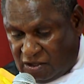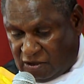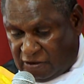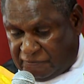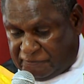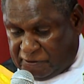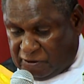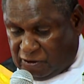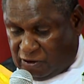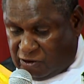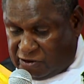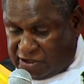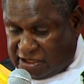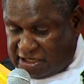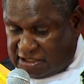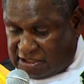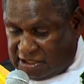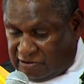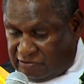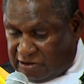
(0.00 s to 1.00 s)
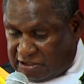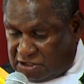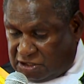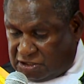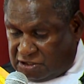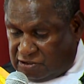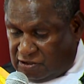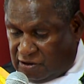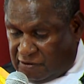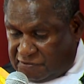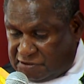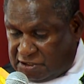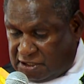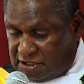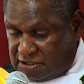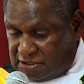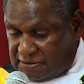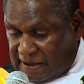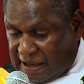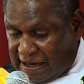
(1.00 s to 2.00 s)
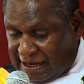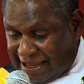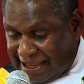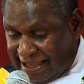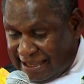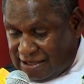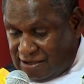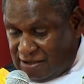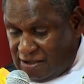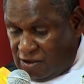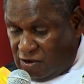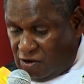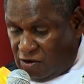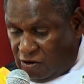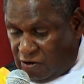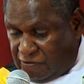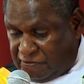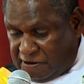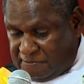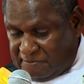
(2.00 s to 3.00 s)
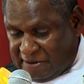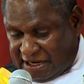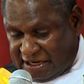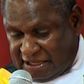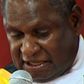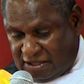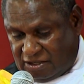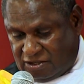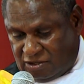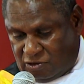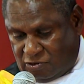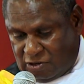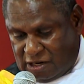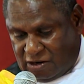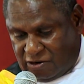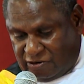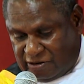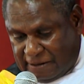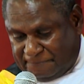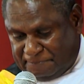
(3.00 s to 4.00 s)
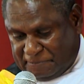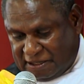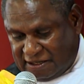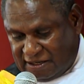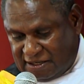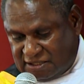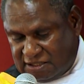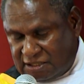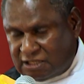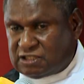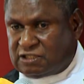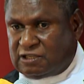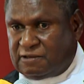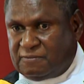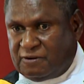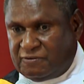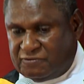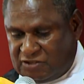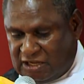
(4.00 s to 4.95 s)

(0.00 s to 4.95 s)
If you lawyers and registry officers alike offer money, you are corrupting the system of